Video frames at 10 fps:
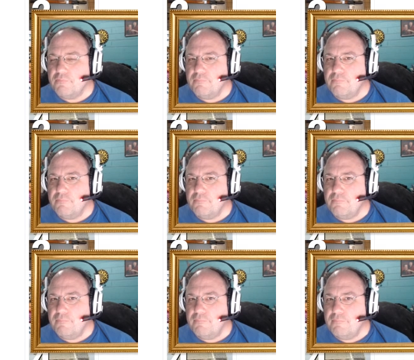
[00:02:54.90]

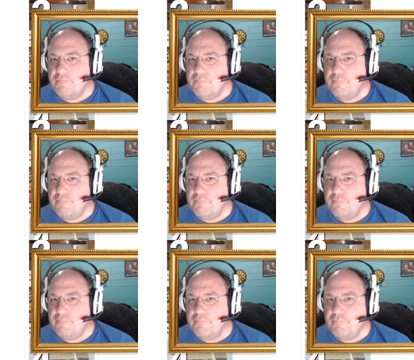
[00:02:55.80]

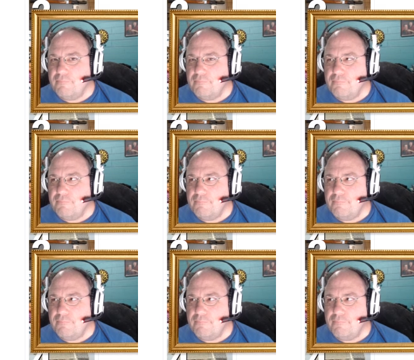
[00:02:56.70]
Nobody speaks.